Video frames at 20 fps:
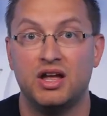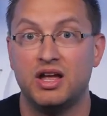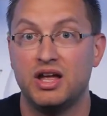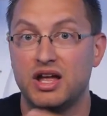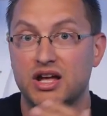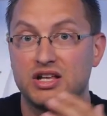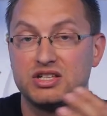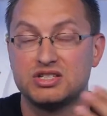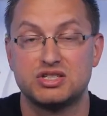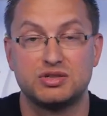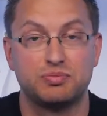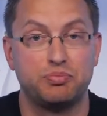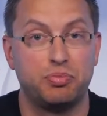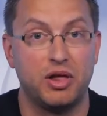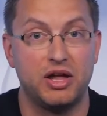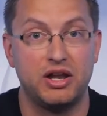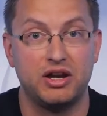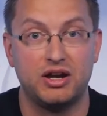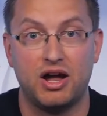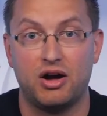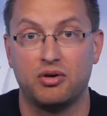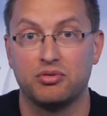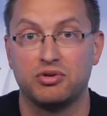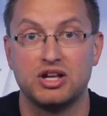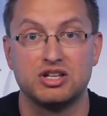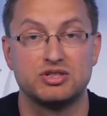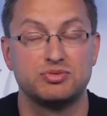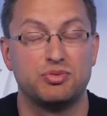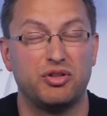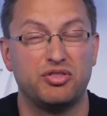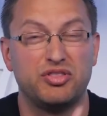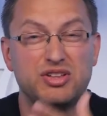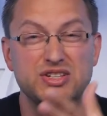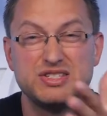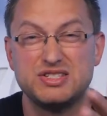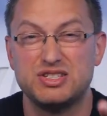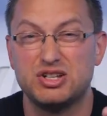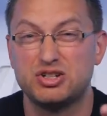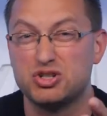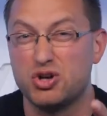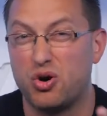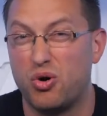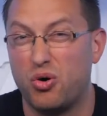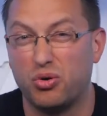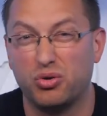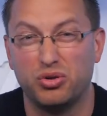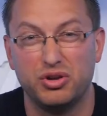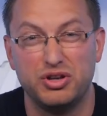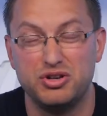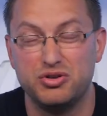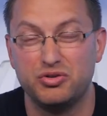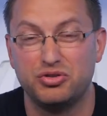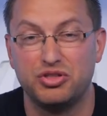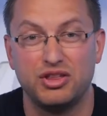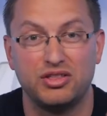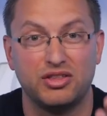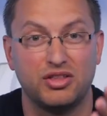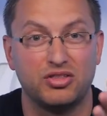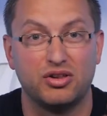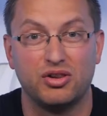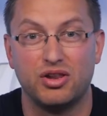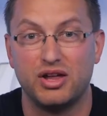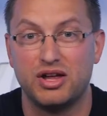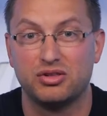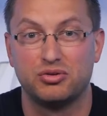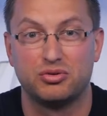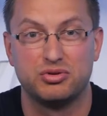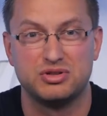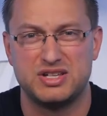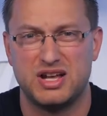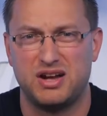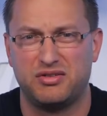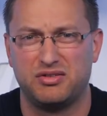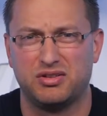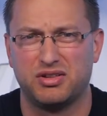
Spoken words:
explain it out. Guess what? This is a totally new thing that the landlords have.